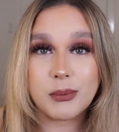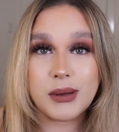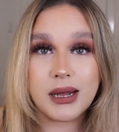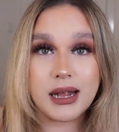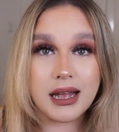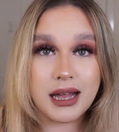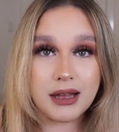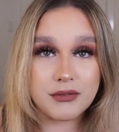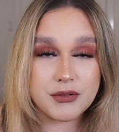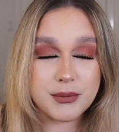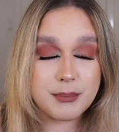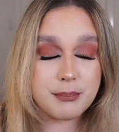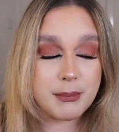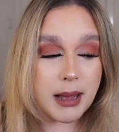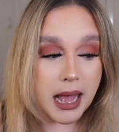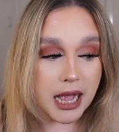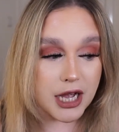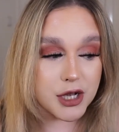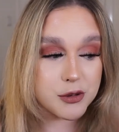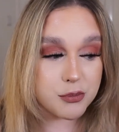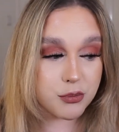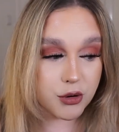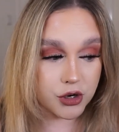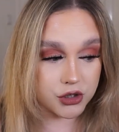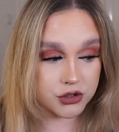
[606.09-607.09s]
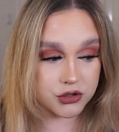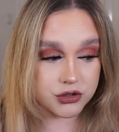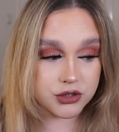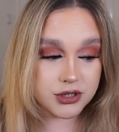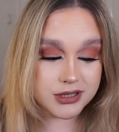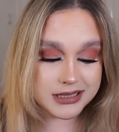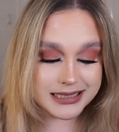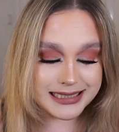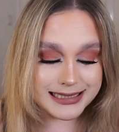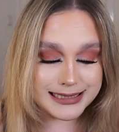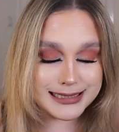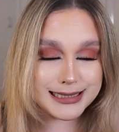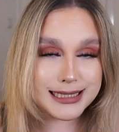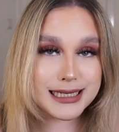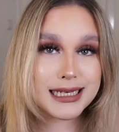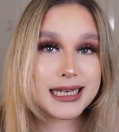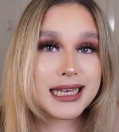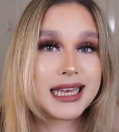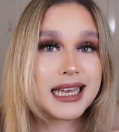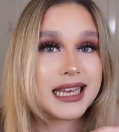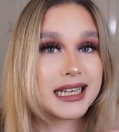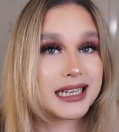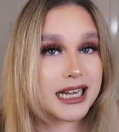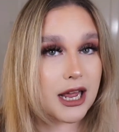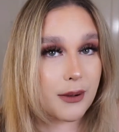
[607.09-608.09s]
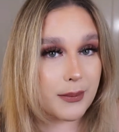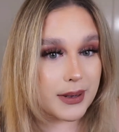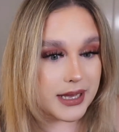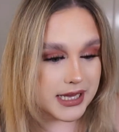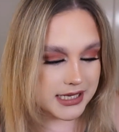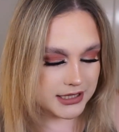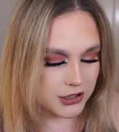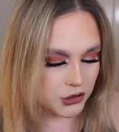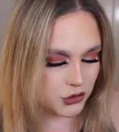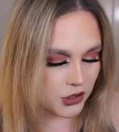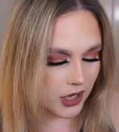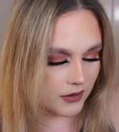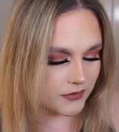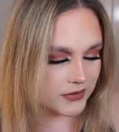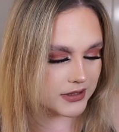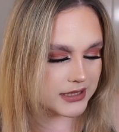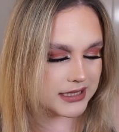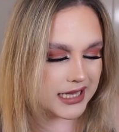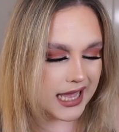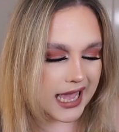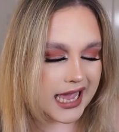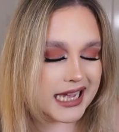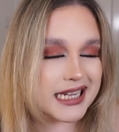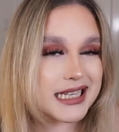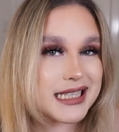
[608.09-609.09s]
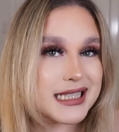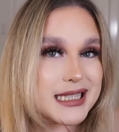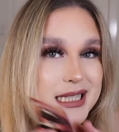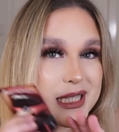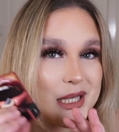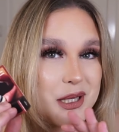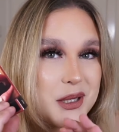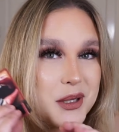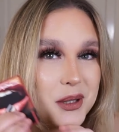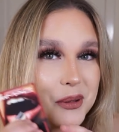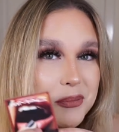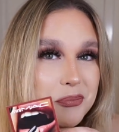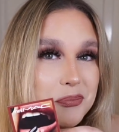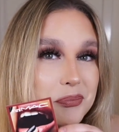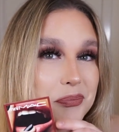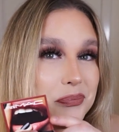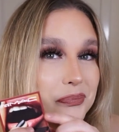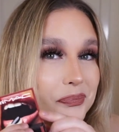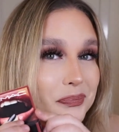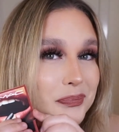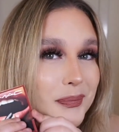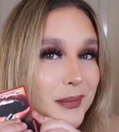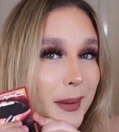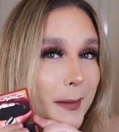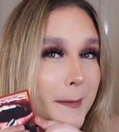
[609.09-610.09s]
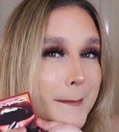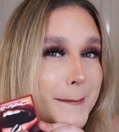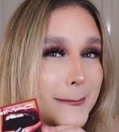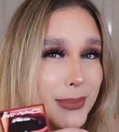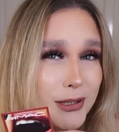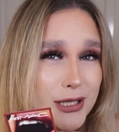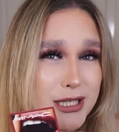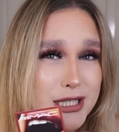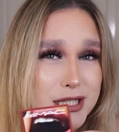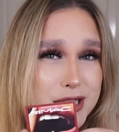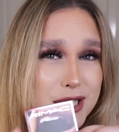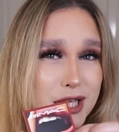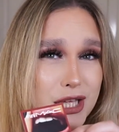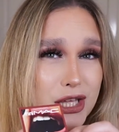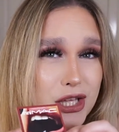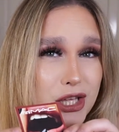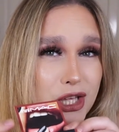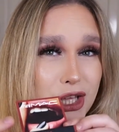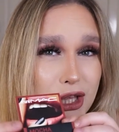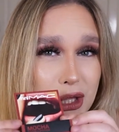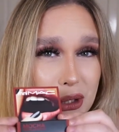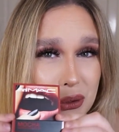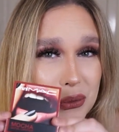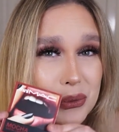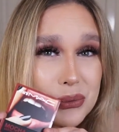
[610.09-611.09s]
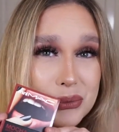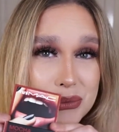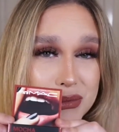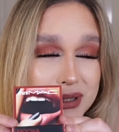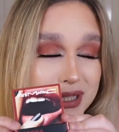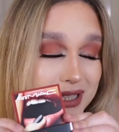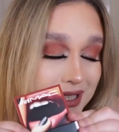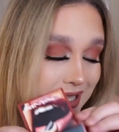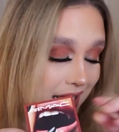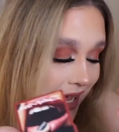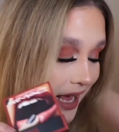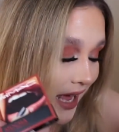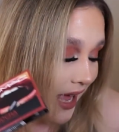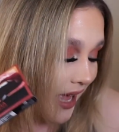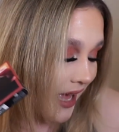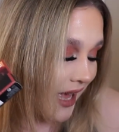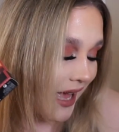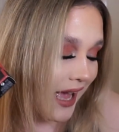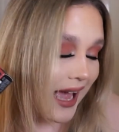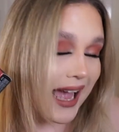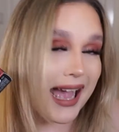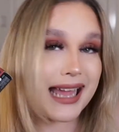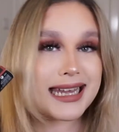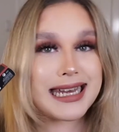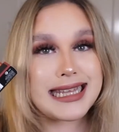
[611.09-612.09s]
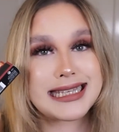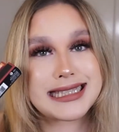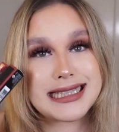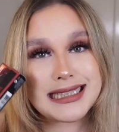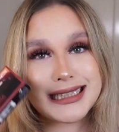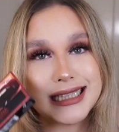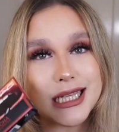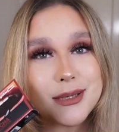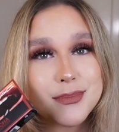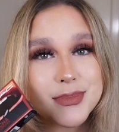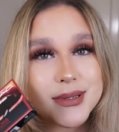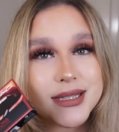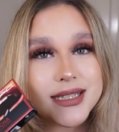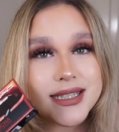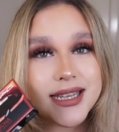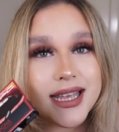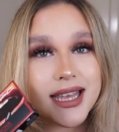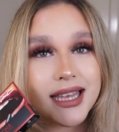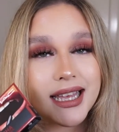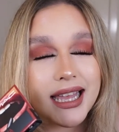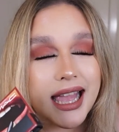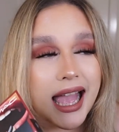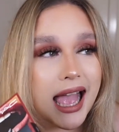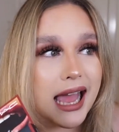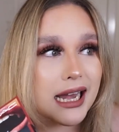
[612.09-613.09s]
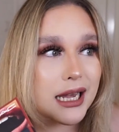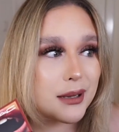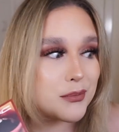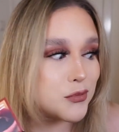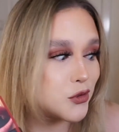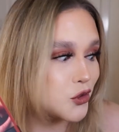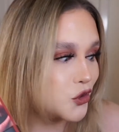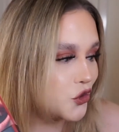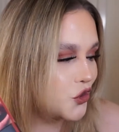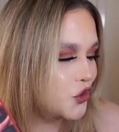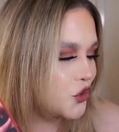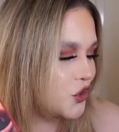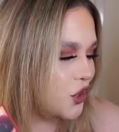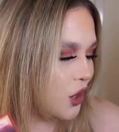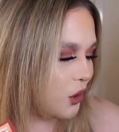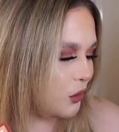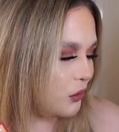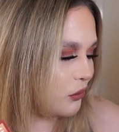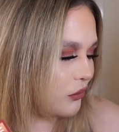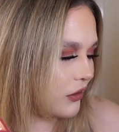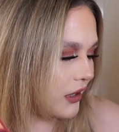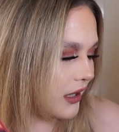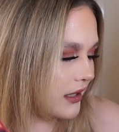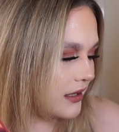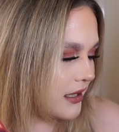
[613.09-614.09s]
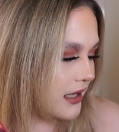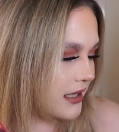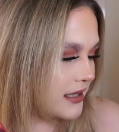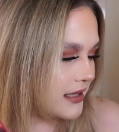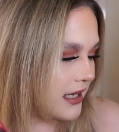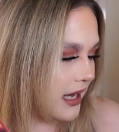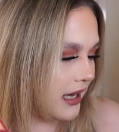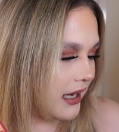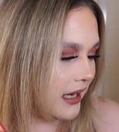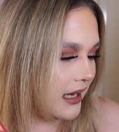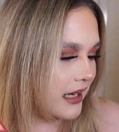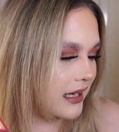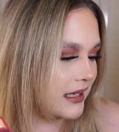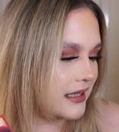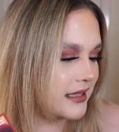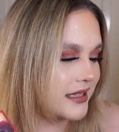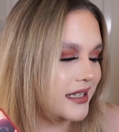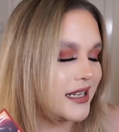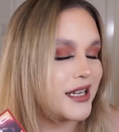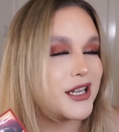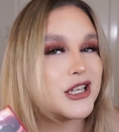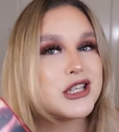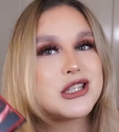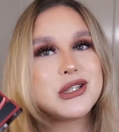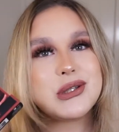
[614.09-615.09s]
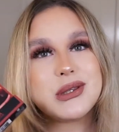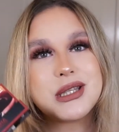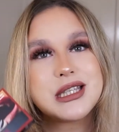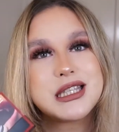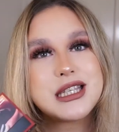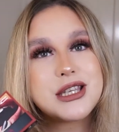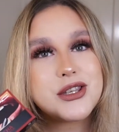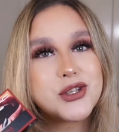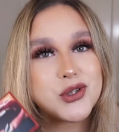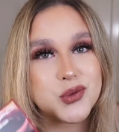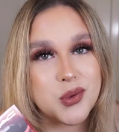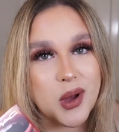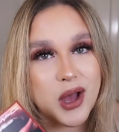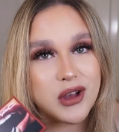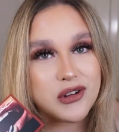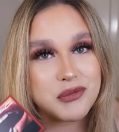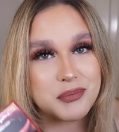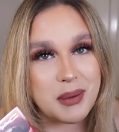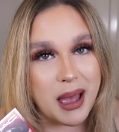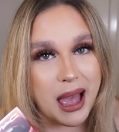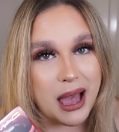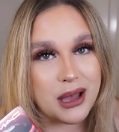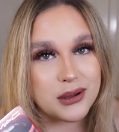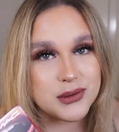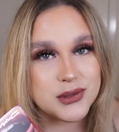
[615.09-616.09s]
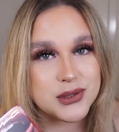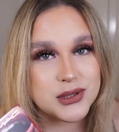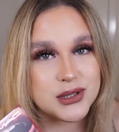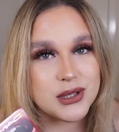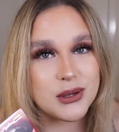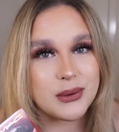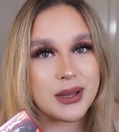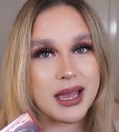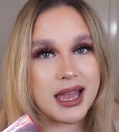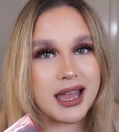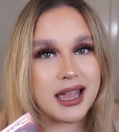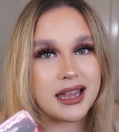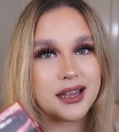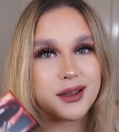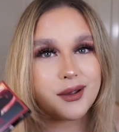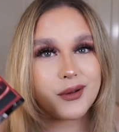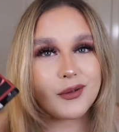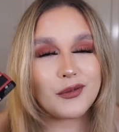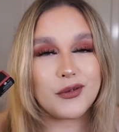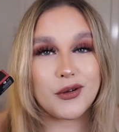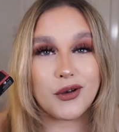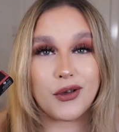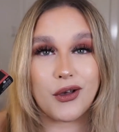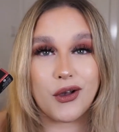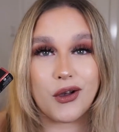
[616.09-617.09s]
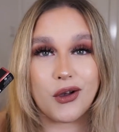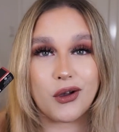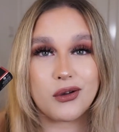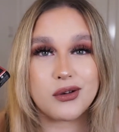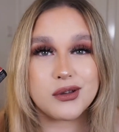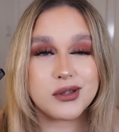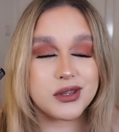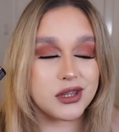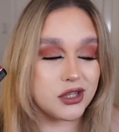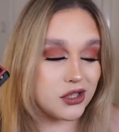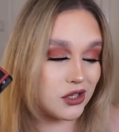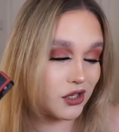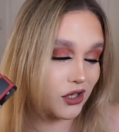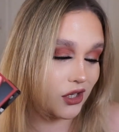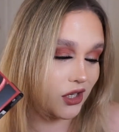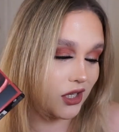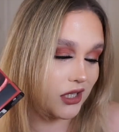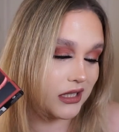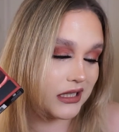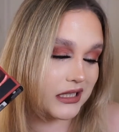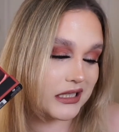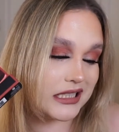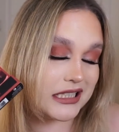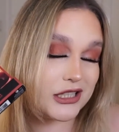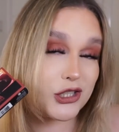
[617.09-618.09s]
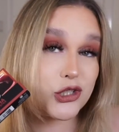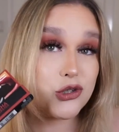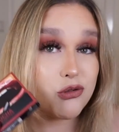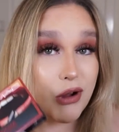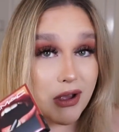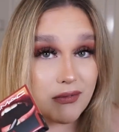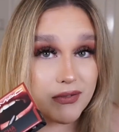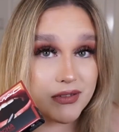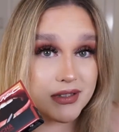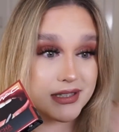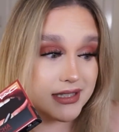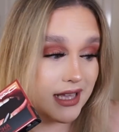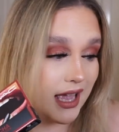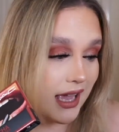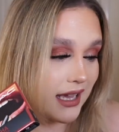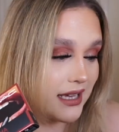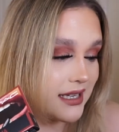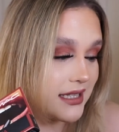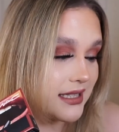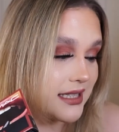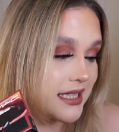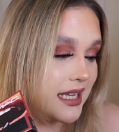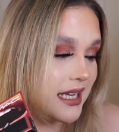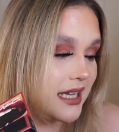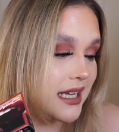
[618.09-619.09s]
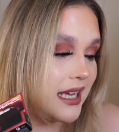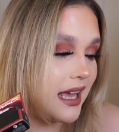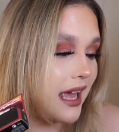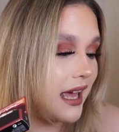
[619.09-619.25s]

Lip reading: We have a MAC product. Now, it is a travel size, but it's cute, and it's a lipstick, and I'm so freaking excited. So this is £12, okay, for the travel size.